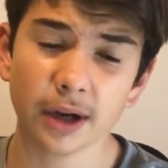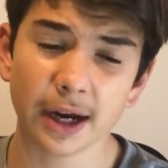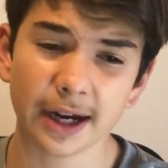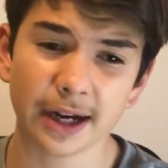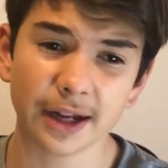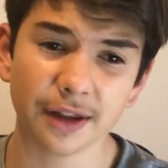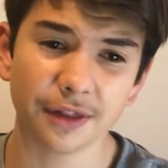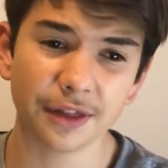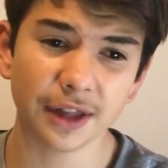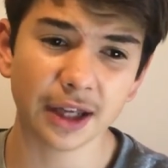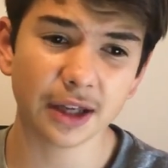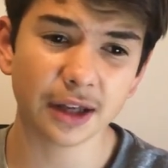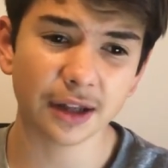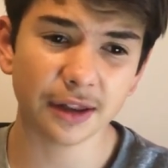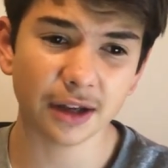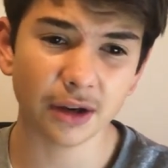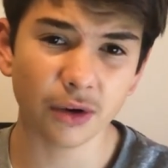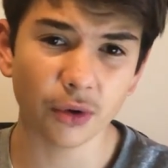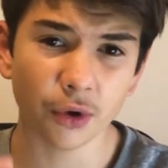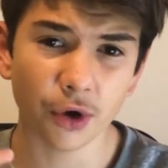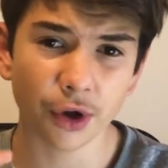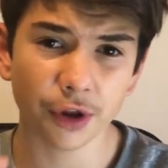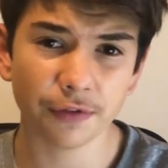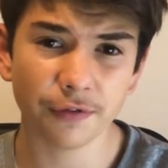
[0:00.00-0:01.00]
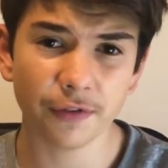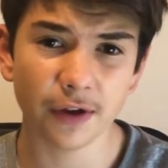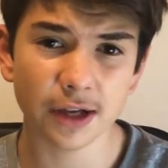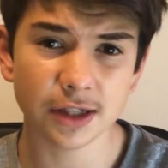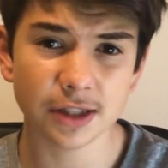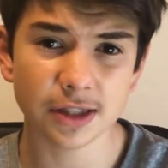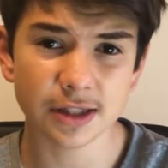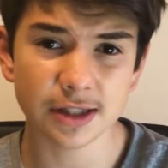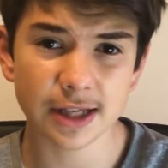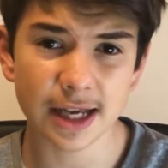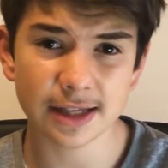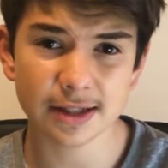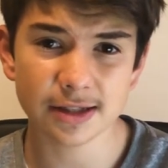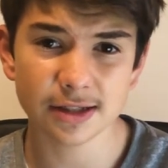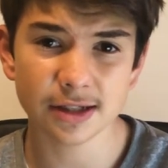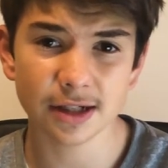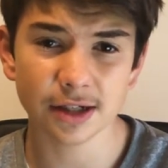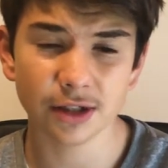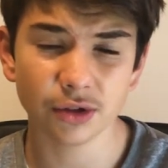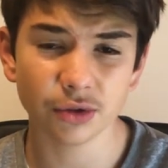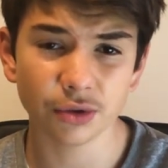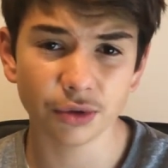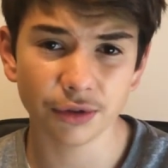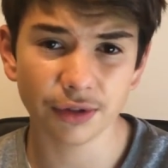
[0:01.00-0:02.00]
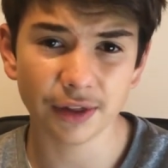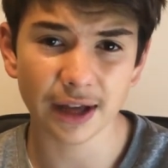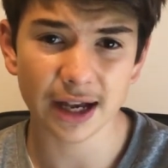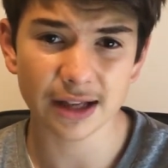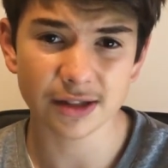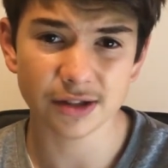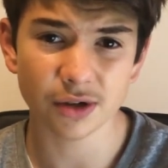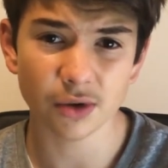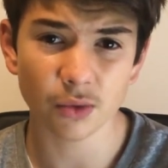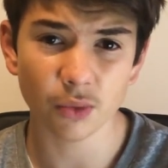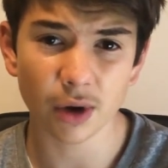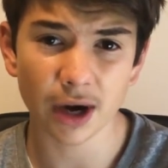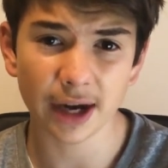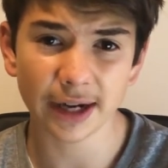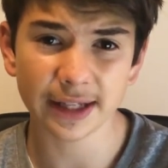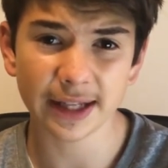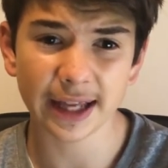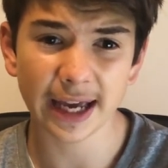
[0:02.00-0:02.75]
I can think of the North versus Essendon 2001